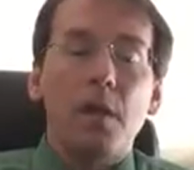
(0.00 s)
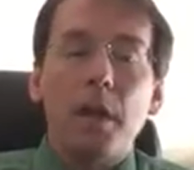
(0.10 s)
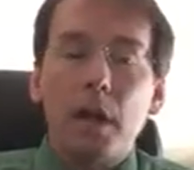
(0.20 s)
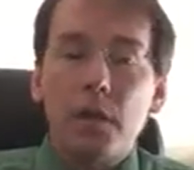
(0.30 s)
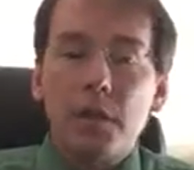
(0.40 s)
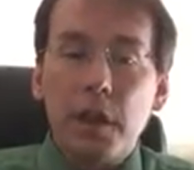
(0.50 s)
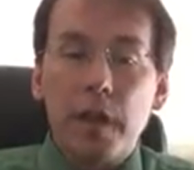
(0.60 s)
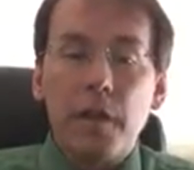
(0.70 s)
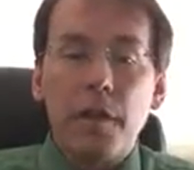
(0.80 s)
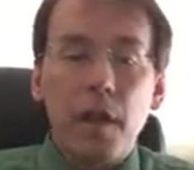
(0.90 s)
The
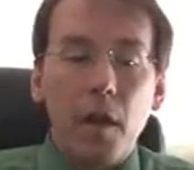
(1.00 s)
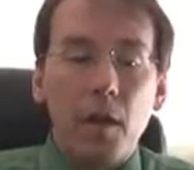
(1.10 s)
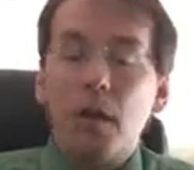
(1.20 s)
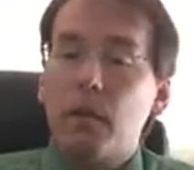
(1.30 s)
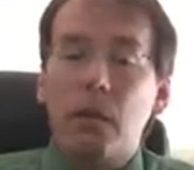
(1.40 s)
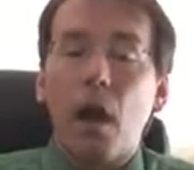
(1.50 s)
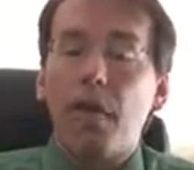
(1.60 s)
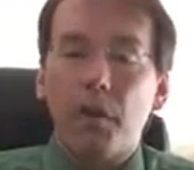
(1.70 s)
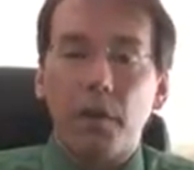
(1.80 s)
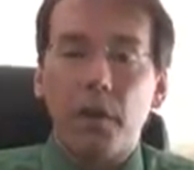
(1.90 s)
downside there,
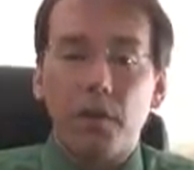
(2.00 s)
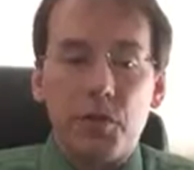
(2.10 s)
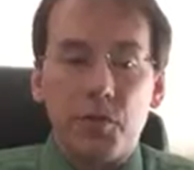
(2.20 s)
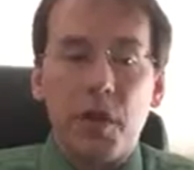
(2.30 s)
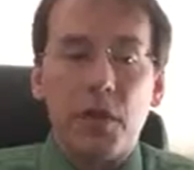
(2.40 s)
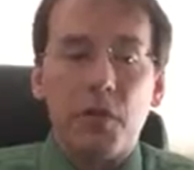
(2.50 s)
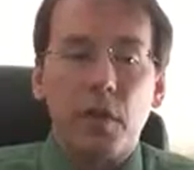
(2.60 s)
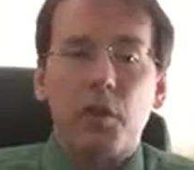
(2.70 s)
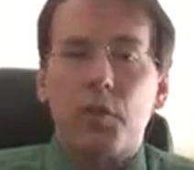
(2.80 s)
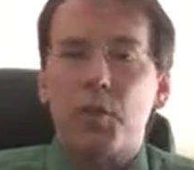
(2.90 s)
obviously the strength is
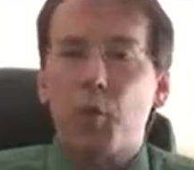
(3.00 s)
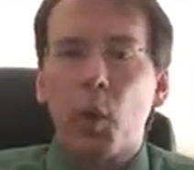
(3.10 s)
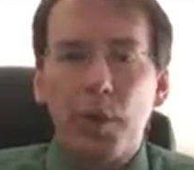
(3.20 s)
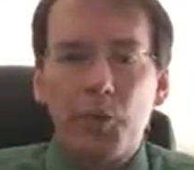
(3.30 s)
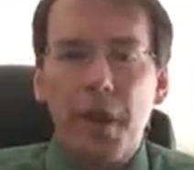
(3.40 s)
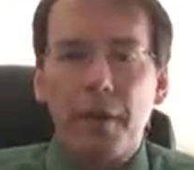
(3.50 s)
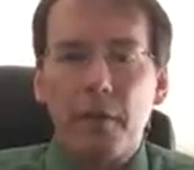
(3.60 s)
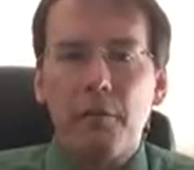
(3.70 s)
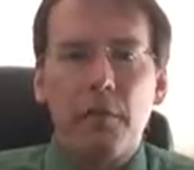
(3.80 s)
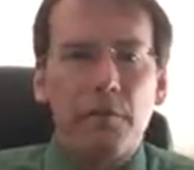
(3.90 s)
that it's much more
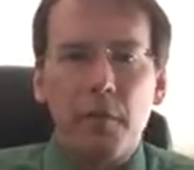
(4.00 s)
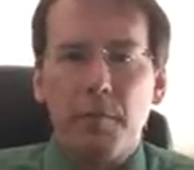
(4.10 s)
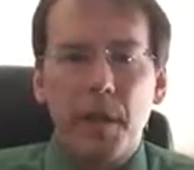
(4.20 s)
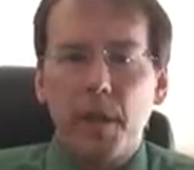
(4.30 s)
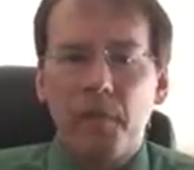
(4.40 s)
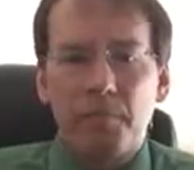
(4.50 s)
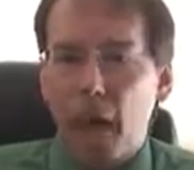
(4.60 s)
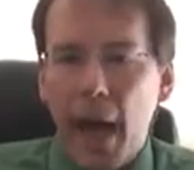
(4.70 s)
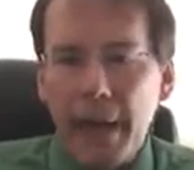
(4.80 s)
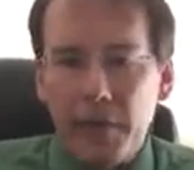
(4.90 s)
objective. The Fitbit isn't
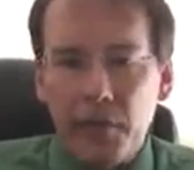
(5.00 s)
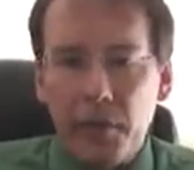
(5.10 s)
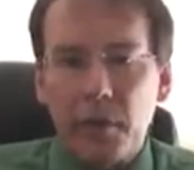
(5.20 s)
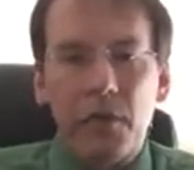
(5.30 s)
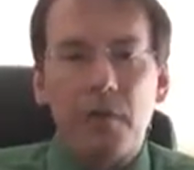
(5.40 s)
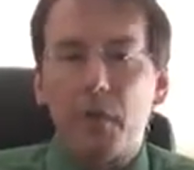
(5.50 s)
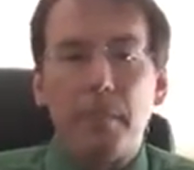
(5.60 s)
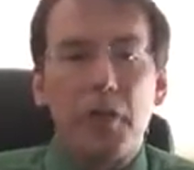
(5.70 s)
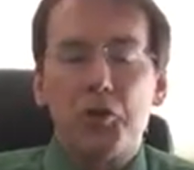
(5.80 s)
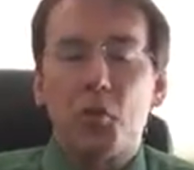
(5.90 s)
biased. It's going to
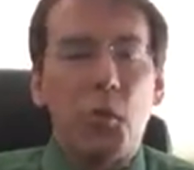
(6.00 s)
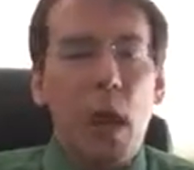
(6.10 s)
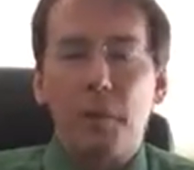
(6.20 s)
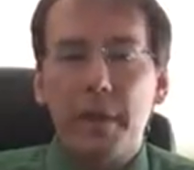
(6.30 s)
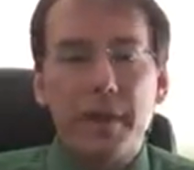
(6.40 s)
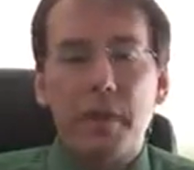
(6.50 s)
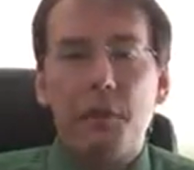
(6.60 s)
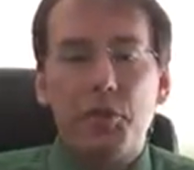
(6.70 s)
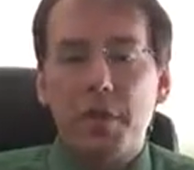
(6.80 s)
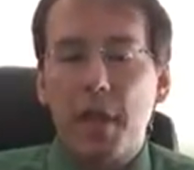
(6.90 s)
measure how many
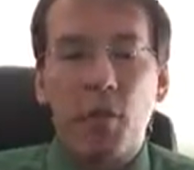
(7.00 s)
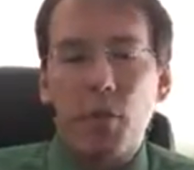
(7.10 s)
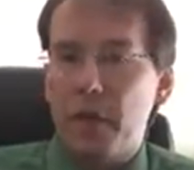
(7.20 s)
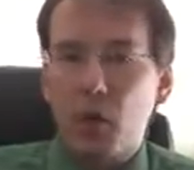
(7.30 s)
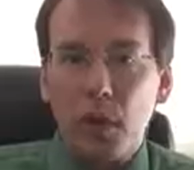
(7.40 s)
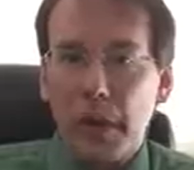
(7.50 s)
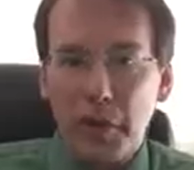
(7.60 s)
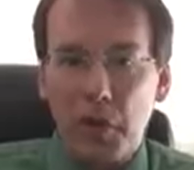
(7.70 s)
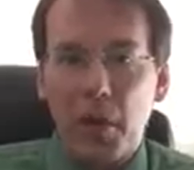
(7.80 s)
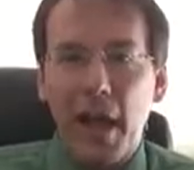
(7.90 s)
steps you take, whether you
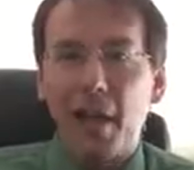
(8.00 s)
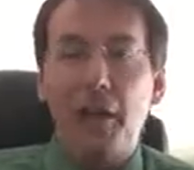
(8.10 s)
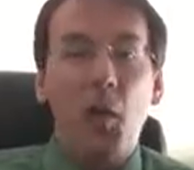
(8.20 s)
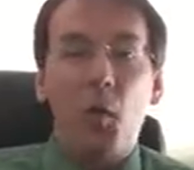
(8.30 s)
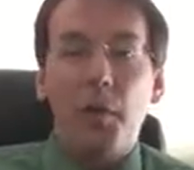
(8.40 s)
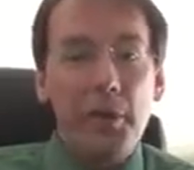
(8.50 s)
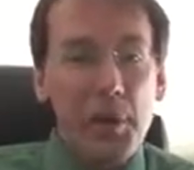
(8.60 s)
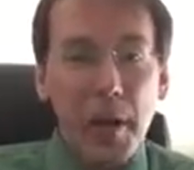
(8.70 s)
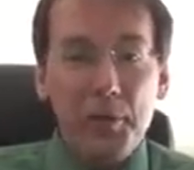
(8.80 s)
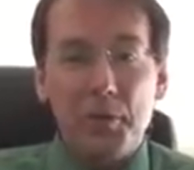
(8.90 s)
like it or not, whether
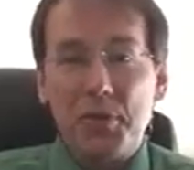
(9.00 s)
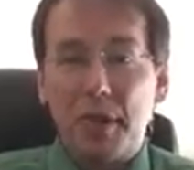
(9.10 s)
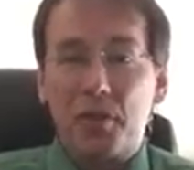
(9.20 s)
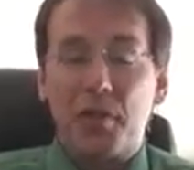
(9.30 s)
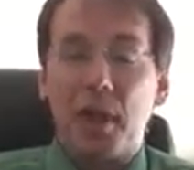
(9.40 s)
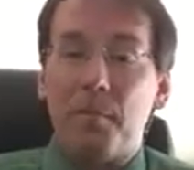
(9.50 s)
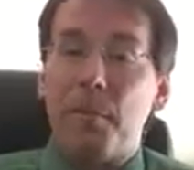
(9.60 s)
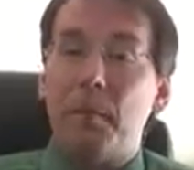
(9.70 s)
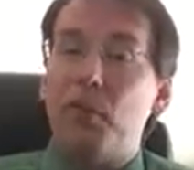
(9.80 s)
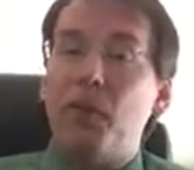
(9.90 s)
you exercise or not.
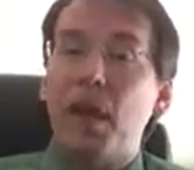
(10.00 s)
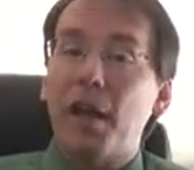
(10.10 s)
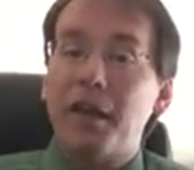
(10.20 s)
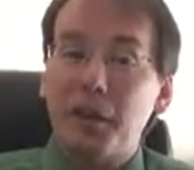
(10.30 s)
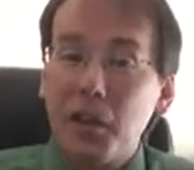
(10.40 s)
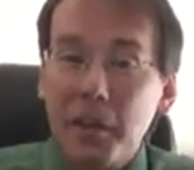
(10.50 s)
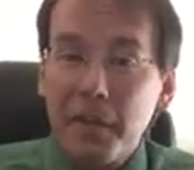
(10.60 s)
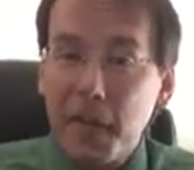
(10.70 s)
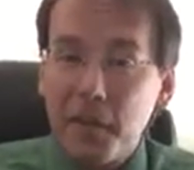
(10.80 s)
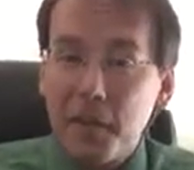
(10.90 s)
Maybe you're not going to look
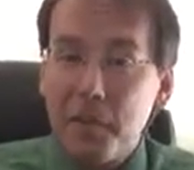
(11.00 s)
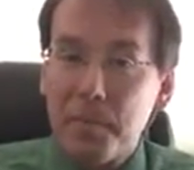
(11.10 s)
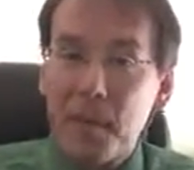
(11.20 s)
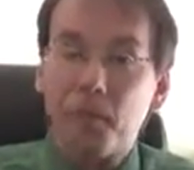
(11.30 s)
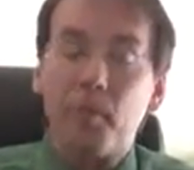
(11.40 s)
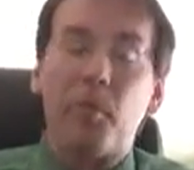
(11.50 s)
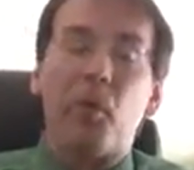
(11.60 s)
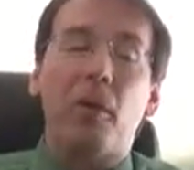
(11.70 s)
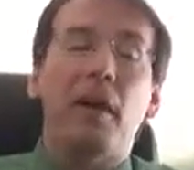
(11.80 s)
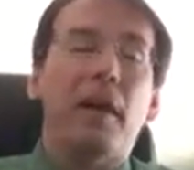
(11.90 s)
at that Fitbit
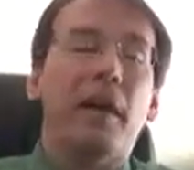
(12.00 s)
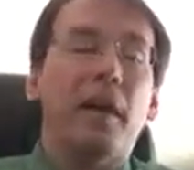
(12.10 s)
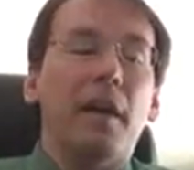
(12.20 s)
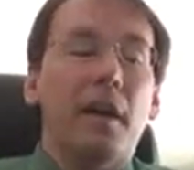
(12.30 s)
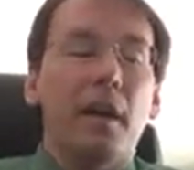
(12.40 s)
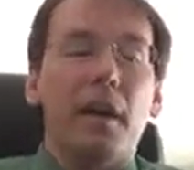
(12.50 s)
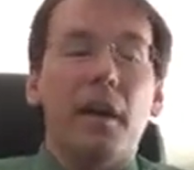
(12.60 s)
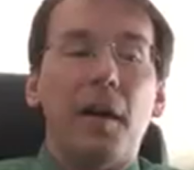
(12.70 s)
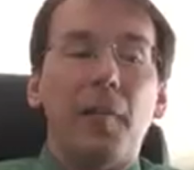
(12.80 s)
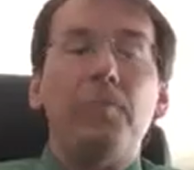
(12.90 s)
report,
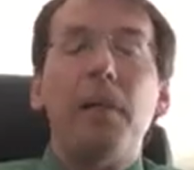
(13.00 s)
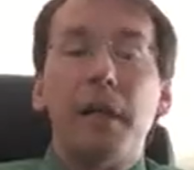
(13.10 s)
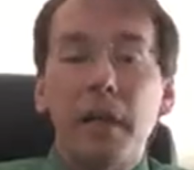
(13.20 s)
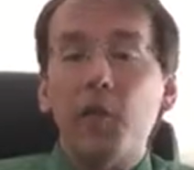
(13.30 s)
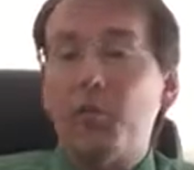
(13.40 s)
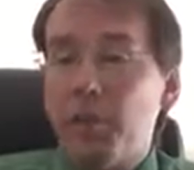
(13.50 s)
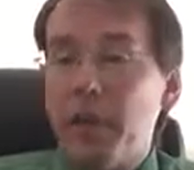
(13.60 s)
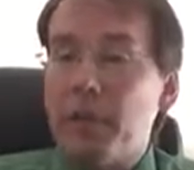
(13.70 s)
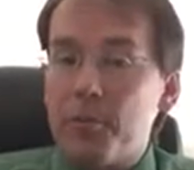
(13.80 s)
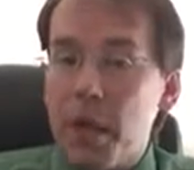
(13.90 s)
but it is
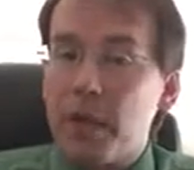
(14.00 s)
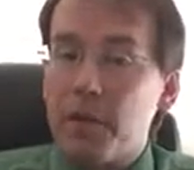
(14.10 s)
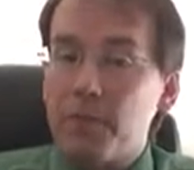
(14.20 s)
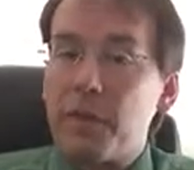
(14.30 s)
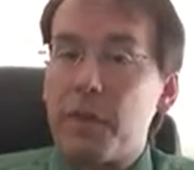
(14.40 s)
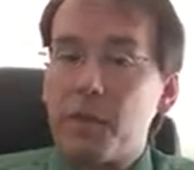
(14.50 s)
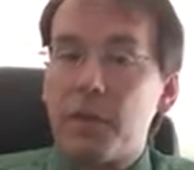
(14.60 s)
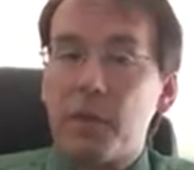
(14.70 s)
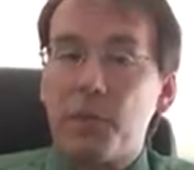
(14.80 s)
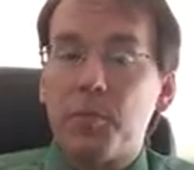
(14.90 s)
pretty objective.
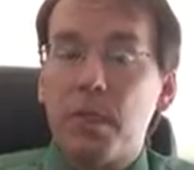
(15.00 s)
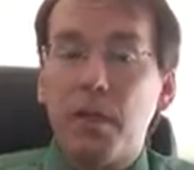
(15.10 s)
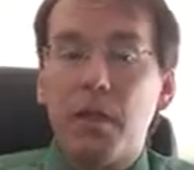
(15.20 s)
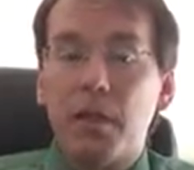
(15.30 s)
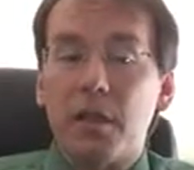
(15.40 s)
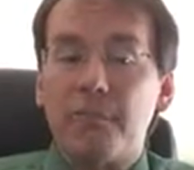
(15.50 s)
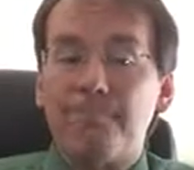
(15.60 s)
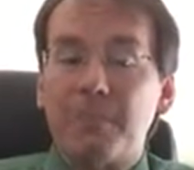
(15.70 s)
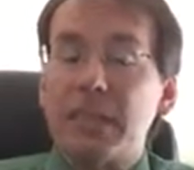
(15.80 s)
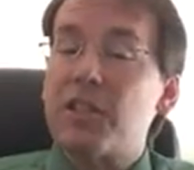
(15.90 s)
That's
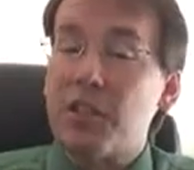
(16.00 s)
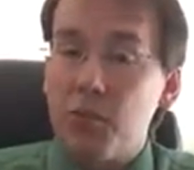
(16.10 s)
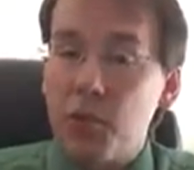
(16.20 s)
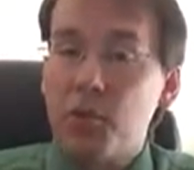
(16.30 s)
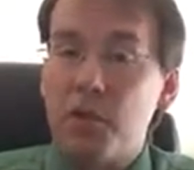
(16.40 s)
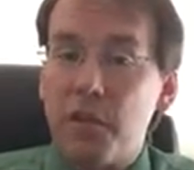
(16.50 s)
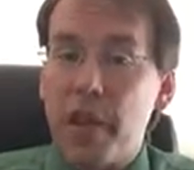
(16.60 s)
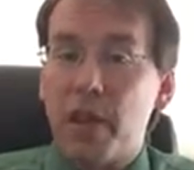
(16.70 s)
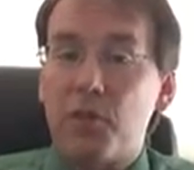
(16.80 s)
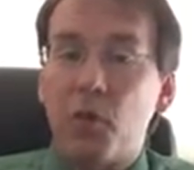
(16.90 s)
a huge
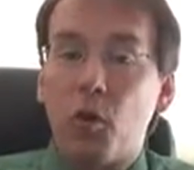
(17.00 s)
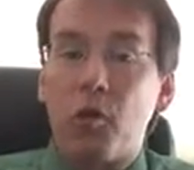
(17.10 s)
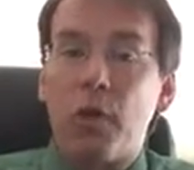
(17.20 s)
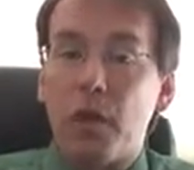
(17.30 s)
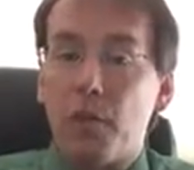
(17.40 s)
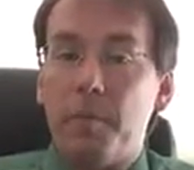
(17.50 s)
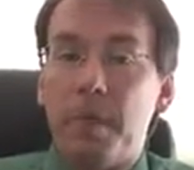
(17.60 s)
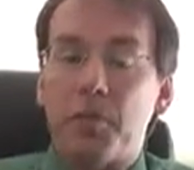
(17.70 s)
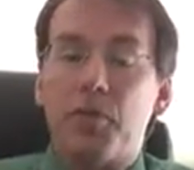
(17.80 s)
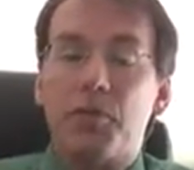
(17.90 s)
advantage over the other
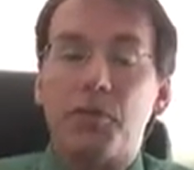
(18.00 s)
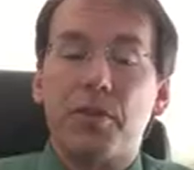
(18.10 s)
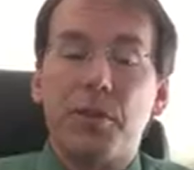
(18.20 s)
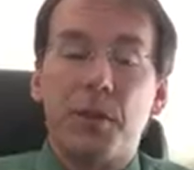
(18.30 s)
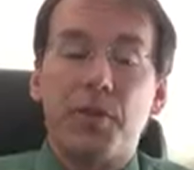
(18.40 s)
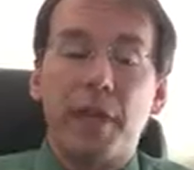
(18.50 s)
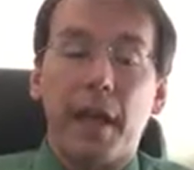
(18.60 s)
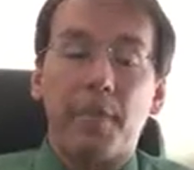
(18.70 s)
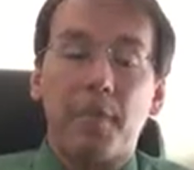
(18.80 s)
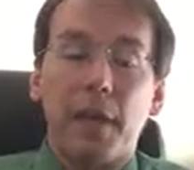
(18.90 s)
measures, the other
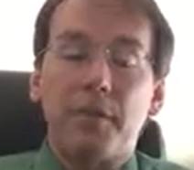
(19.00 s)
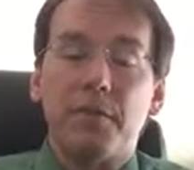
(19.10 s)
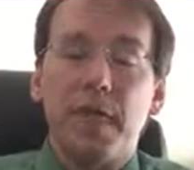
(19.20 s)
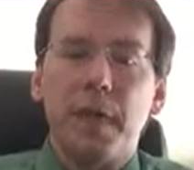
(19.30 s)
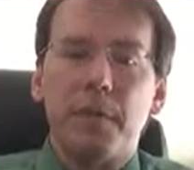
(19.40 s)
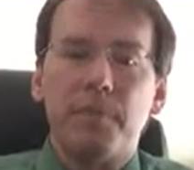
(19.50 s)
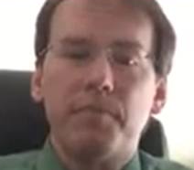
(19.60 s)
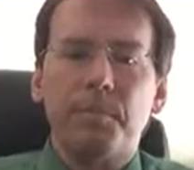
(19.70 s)
types of data.